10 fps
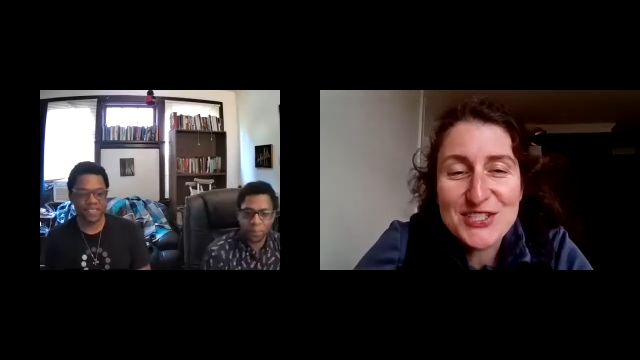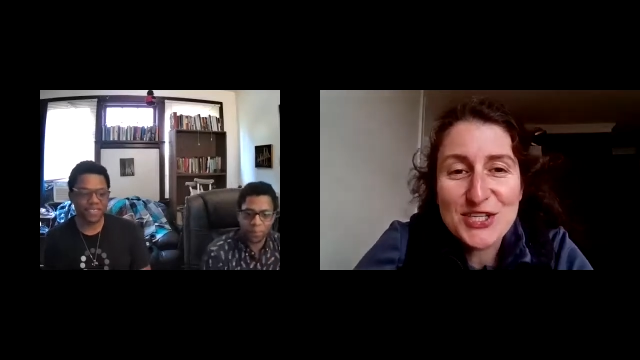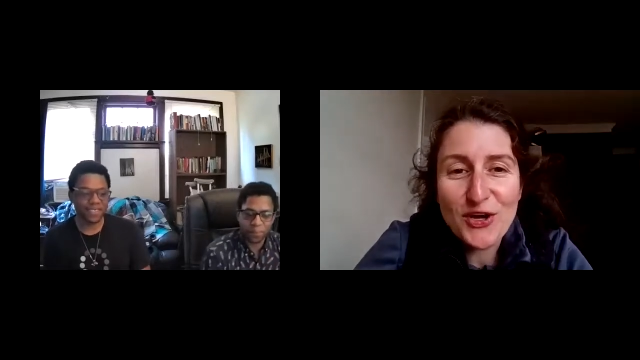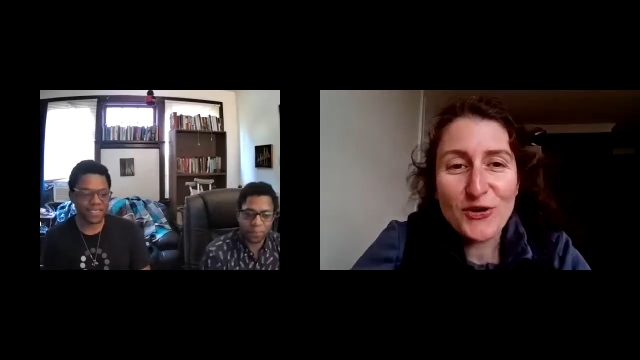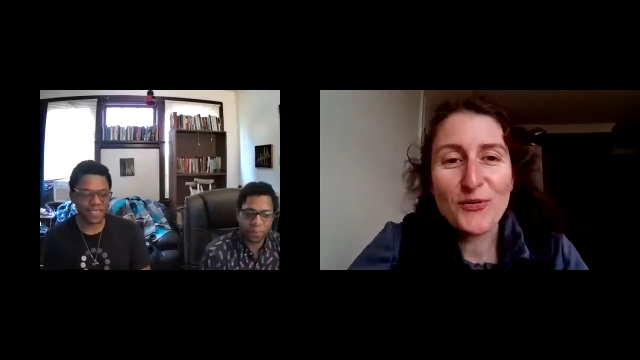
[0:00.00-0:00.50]

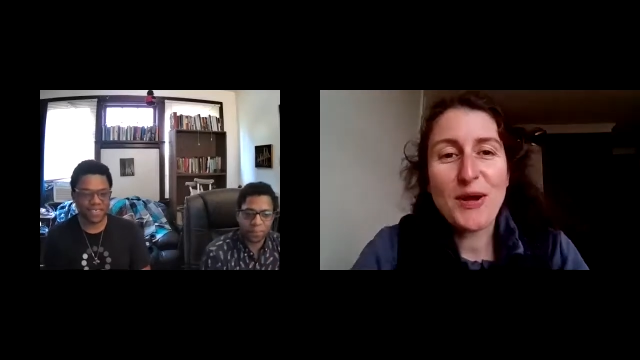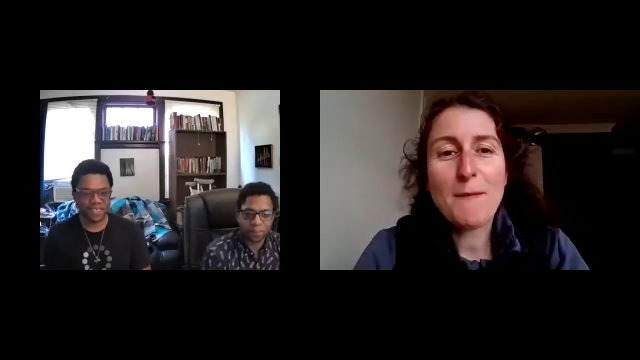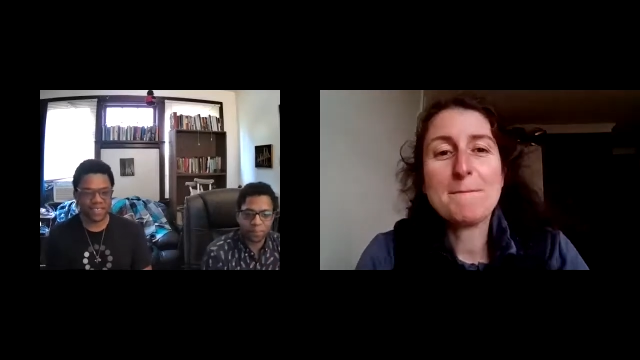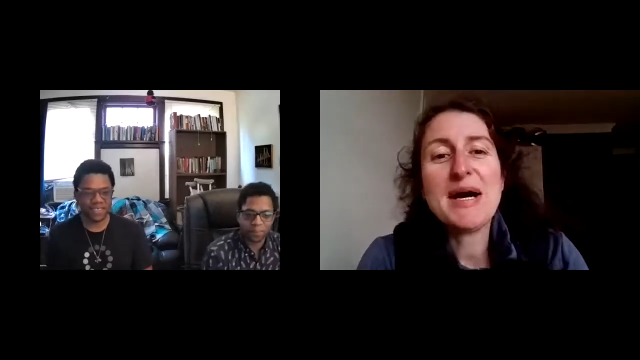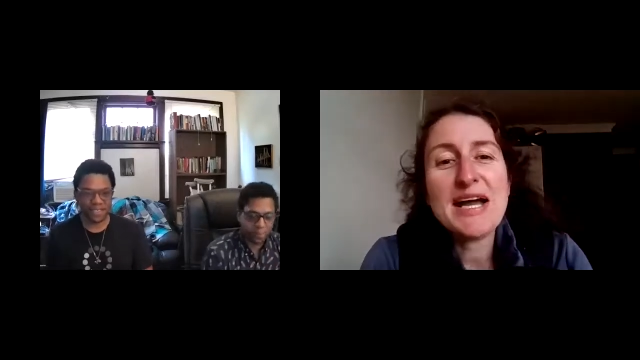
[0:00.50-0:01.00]
Speaker 1: So,
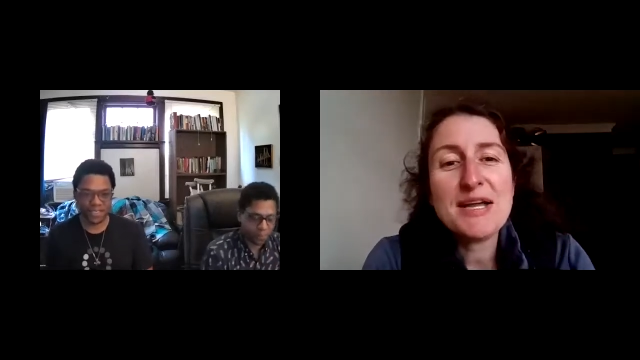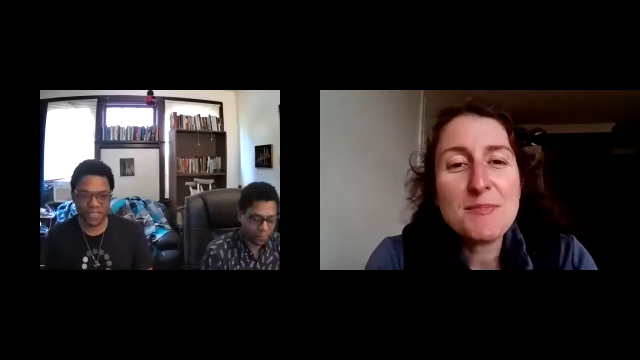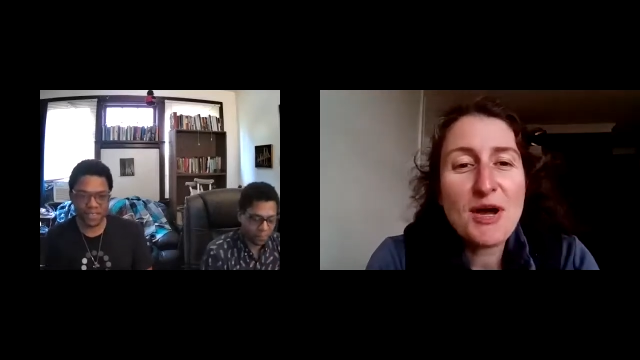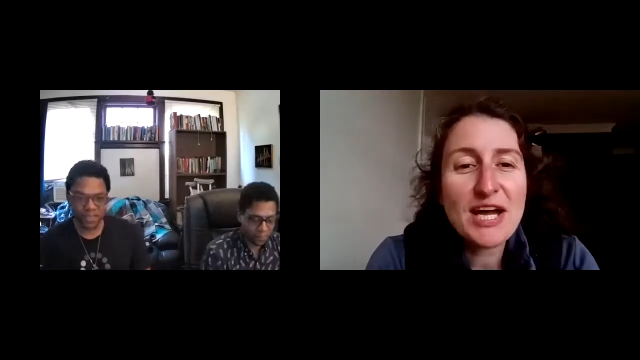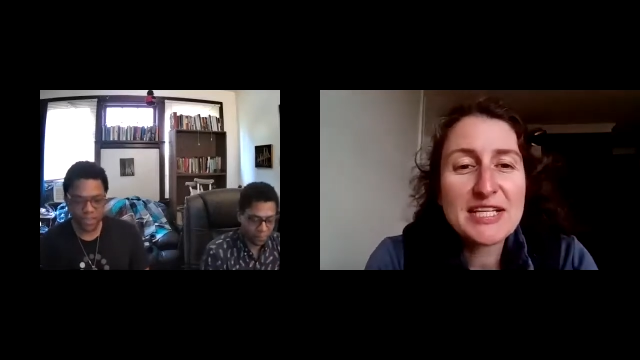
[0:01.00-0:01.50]
my
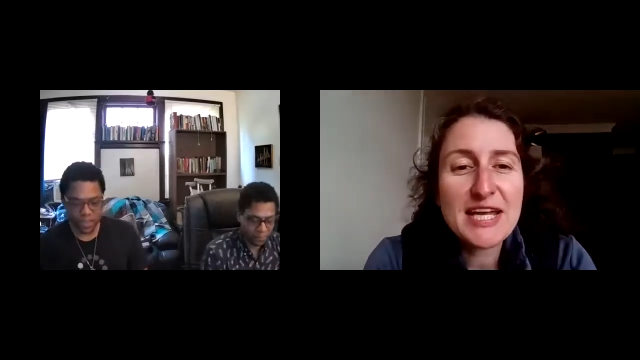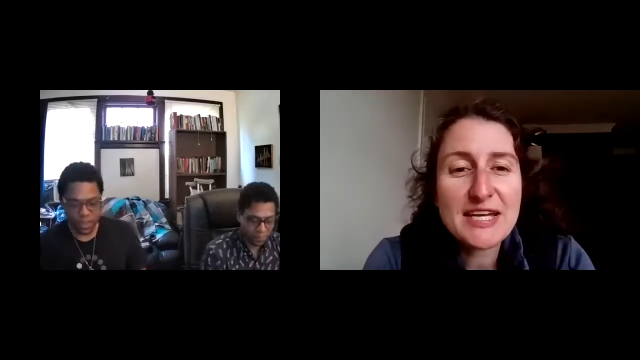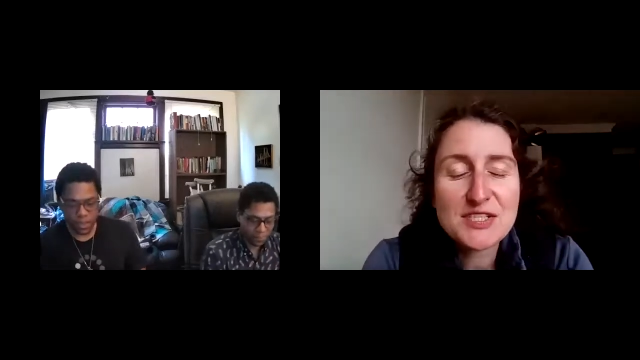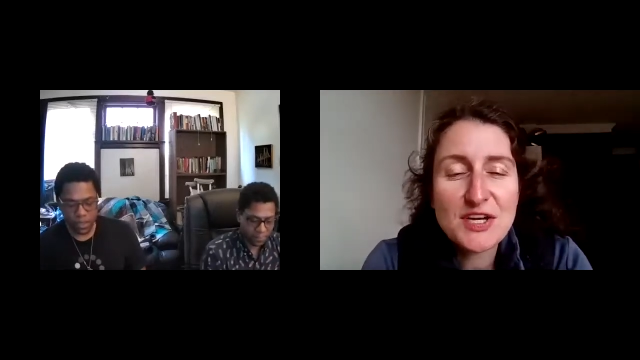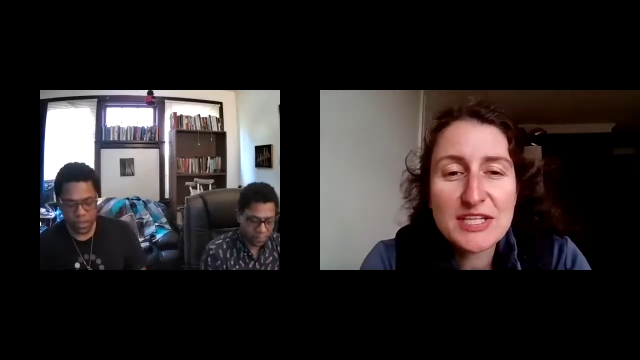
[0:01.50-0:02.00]

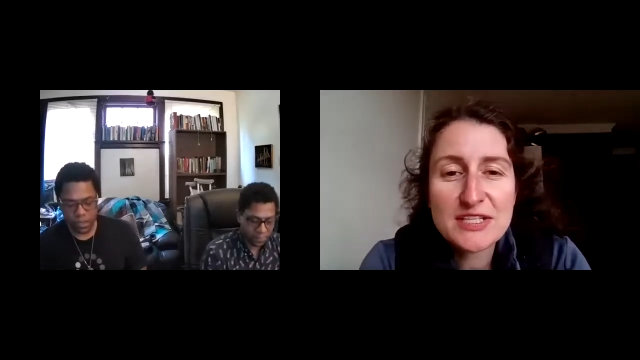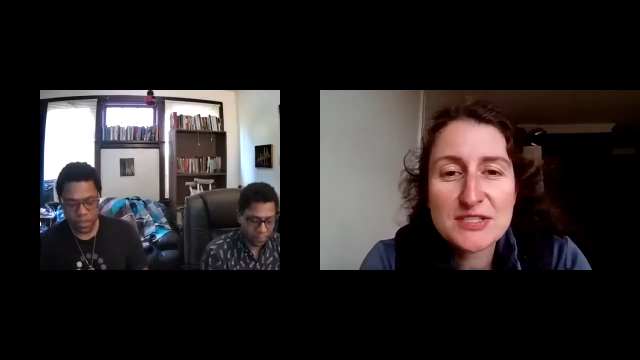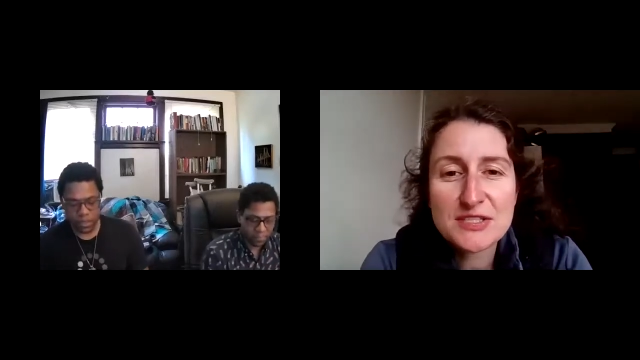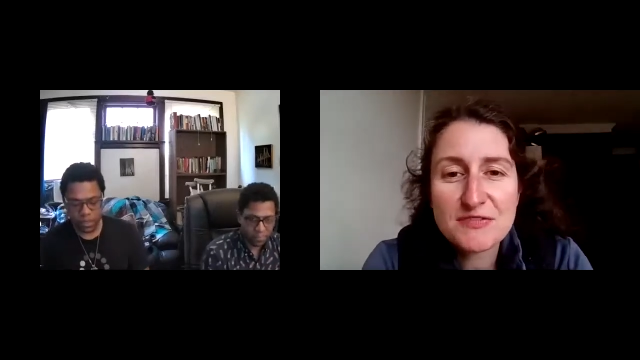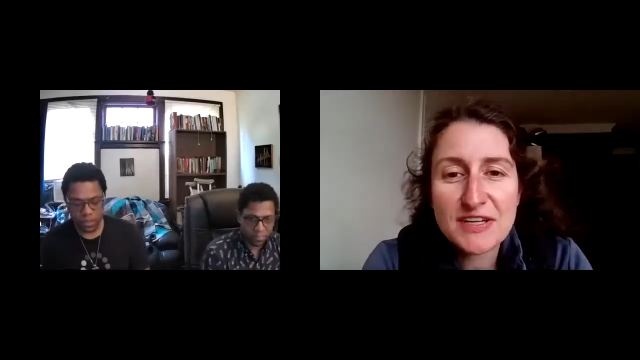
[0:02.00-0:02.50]
podcast
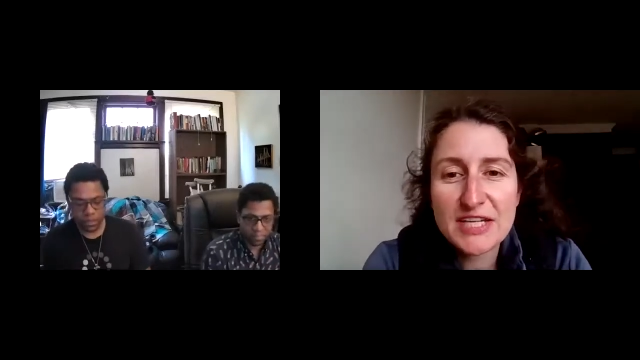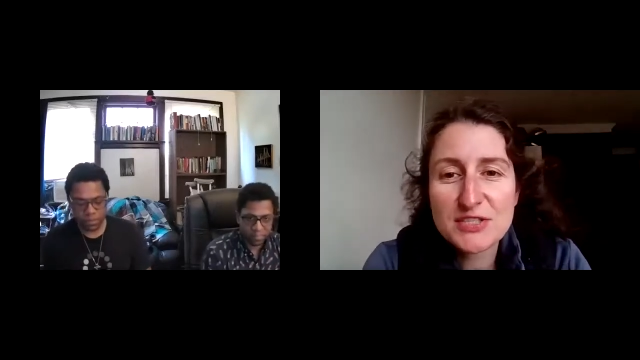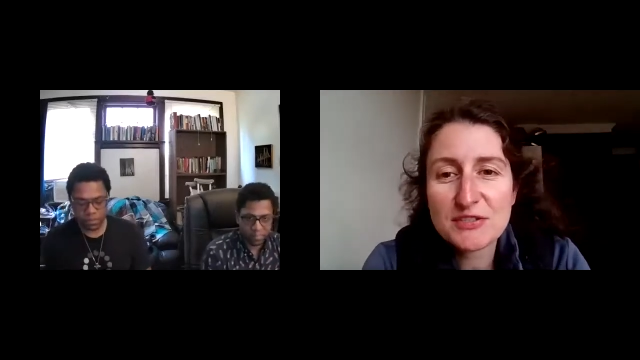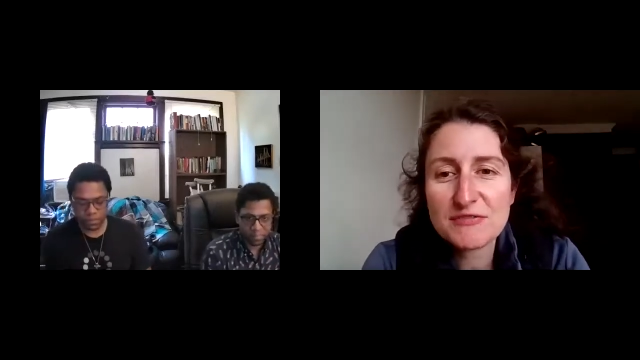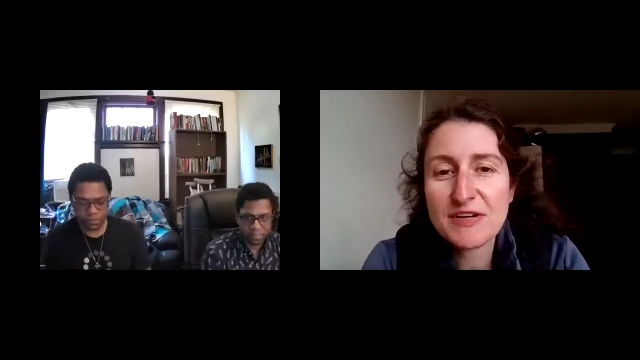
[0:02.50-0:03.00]
audience is financial